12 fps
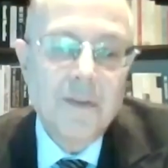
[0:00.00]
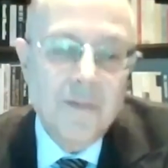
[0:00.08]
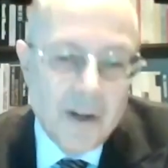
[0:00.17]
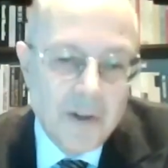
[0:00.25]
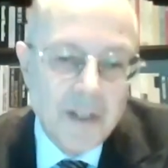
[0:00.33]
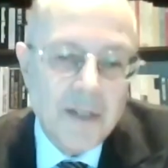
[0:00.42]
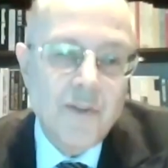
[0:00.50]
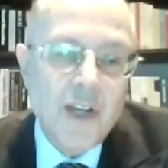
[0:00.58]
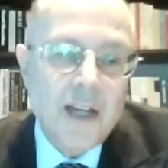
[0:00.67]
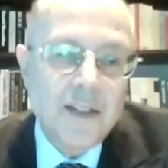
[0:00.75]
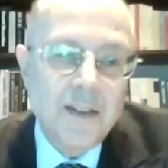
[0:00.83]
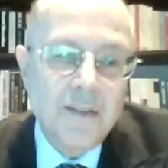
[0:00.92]
very
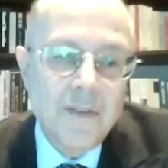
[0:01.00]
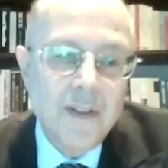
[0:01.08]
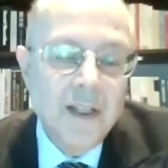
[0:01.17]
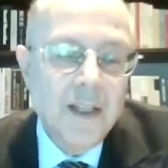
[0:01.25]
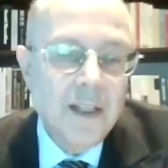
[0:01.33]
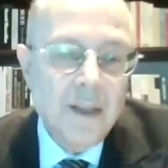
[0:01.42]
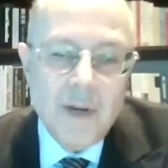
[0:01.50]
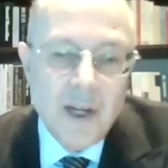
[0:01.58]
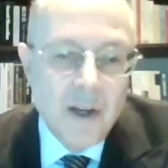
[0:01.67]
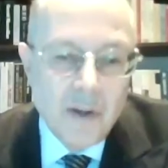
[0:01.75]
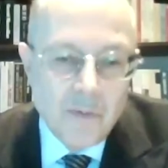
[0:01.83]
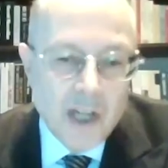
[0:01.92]
subjective. There are
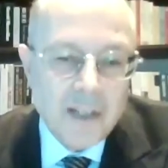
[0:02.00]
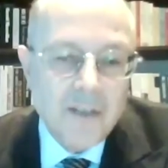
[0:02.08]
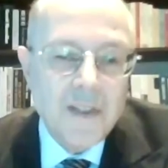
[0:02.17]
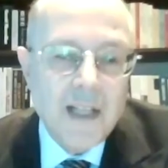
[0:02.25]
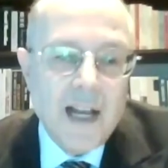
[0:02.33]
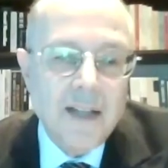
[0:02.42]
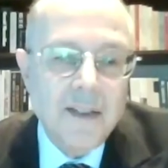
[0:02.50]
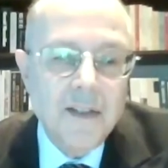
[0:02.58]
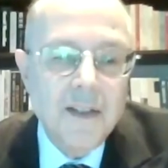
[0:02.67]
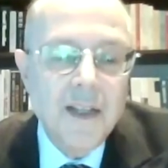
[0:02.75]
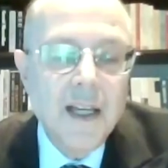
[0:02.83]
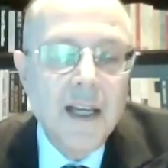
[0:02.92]
no objective
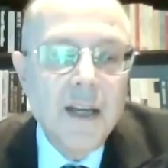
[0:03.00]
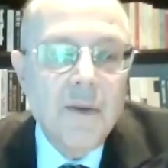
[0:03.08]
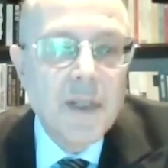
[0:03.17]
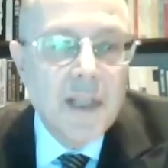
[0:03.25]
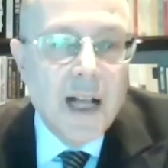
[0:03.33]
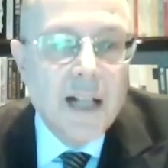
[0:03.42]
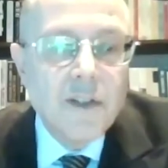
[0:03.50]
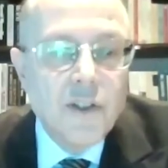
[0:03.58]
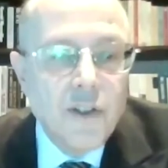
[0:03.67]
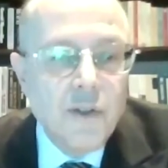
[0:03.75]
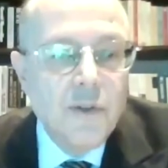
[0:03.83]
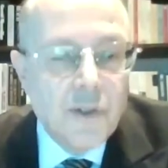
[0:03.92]
standards.
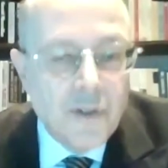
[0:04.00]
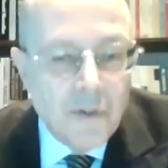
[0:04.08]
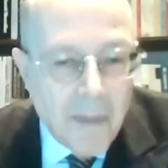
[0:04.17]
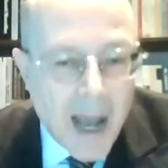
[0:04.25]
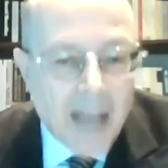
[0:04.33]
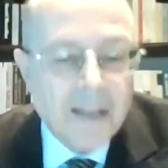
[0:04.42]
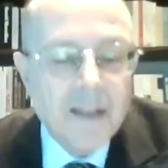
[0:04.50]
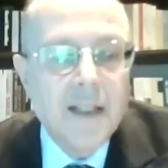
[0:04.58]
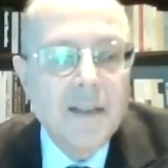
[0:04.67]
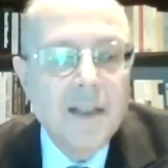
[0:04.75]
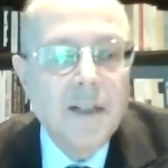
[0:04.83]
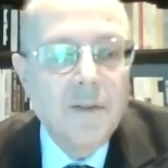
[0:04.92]
Results used to matter
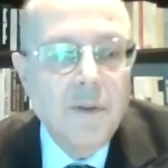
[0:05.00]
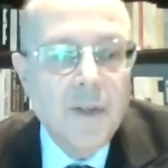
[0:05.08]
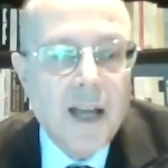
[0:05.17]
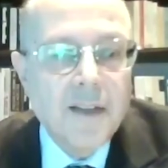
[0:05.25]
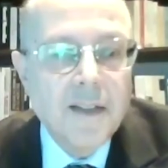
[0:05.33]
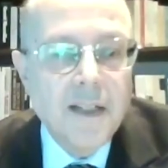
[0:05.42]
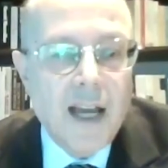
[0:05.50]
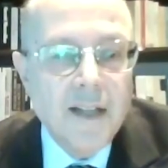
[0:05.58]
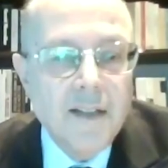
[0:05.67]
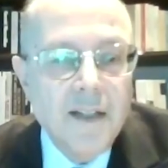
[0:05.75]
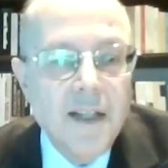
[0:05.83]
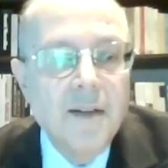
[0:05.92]
until
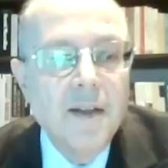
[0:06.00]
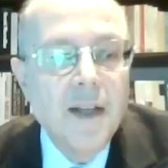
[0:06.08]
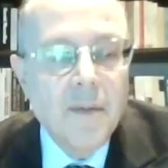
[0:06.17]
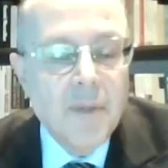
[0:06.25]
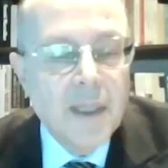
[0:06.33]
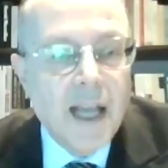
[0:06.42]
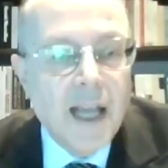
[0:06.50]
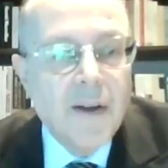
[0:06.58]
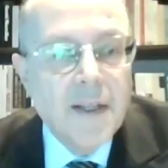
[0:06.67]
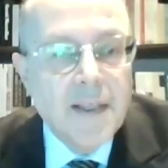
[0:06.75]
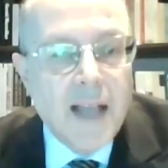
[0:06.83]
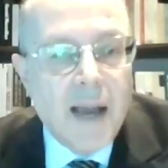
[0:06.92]
2019, but now
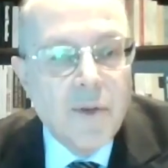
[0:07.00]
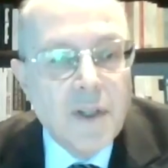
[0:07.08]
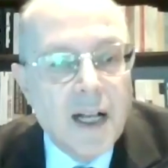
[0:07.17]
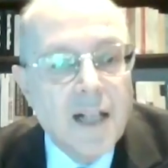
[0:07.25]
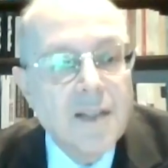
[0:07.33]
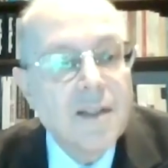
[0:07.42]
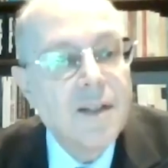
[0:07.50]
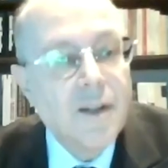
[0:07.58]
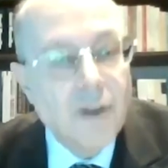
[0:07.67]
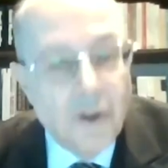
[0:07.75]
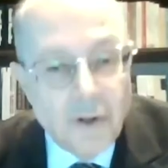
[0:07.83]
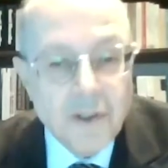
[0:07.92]
exam results
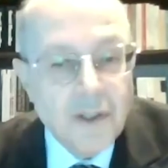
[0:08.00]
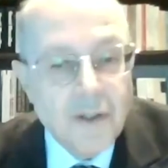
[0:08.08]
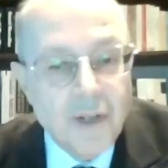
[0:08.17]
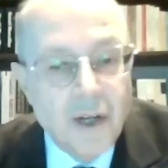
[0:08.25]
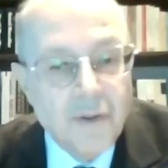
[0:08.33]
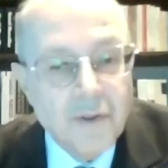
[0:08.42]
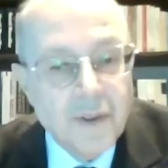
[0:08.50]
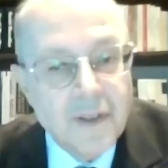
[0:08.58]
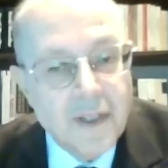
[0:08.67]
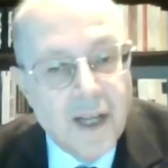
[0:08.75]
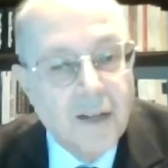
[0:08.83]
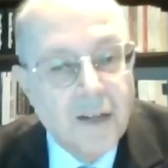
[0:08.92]
also don't
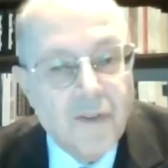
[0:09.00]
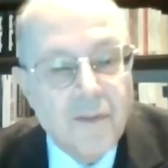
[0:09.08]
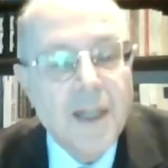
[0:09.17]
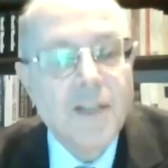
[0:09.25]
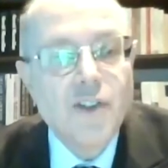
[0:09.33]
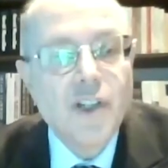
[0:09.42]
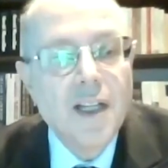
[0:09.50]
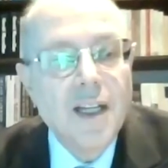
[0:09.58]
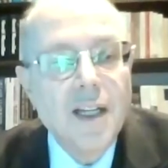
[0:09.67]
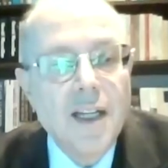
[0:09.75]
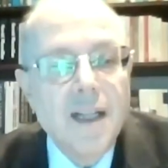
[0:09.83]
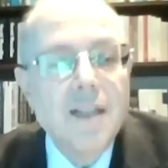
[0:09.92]
count for much.
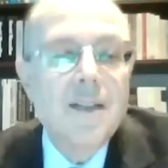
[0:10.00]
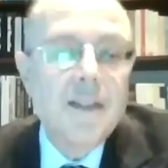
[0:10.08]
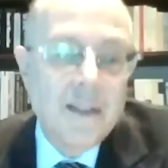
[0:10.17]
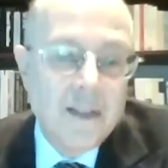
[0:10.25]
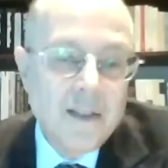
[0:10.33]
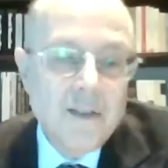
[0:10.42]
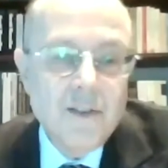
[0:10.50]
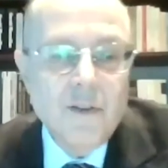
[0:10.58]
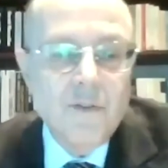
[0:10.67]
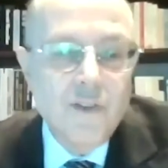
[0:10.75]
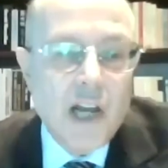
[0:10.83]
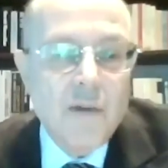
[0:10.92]
It's sort
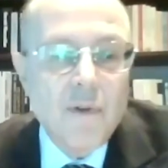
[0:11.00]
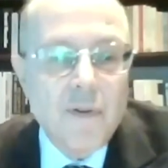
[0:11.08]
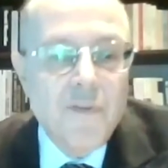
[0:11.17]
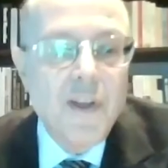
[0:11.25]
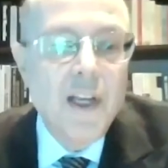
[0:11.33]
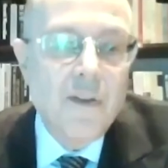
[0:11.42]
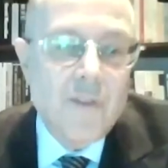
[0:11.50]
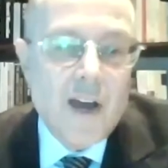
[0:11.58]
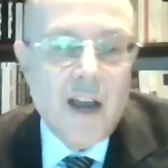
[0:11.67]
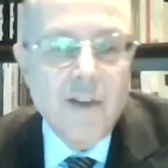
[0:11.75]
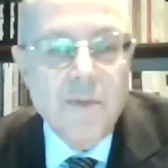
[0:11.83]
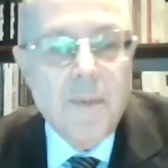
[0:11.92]
of a general feel of
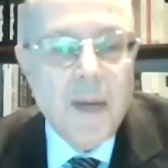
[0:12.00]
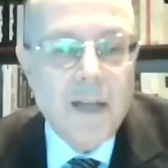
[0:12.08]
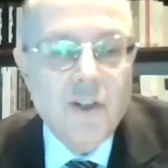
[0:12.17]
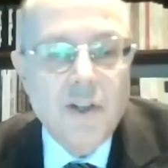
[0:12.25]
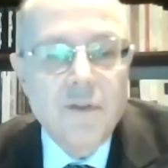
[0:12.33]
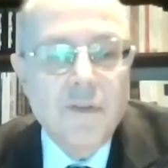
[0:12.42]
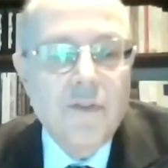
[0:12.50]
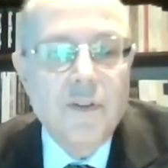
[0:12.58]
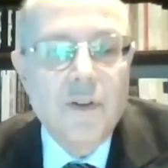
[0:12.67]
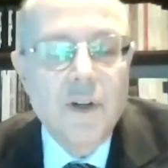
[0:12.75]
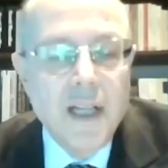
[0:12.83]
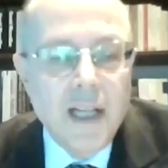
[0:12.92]
how you prepare children
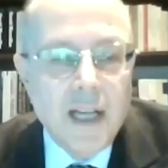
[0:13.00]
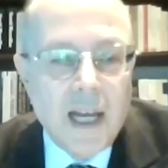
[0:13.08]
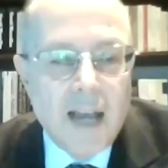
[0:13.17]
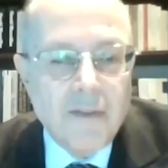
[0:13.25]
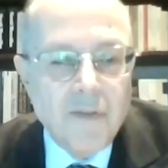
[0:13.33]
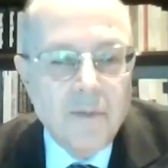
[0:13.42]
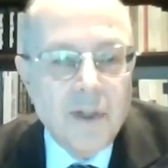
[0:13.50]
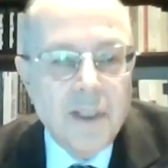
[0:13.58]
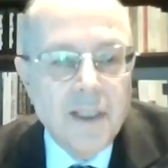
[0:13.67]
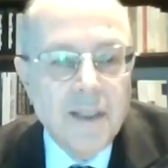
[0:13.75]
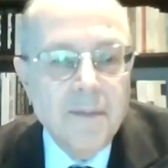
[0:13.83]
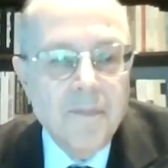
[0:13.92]
for life in
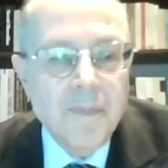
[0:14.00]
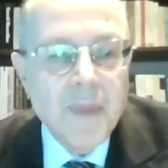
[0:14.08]
Britain.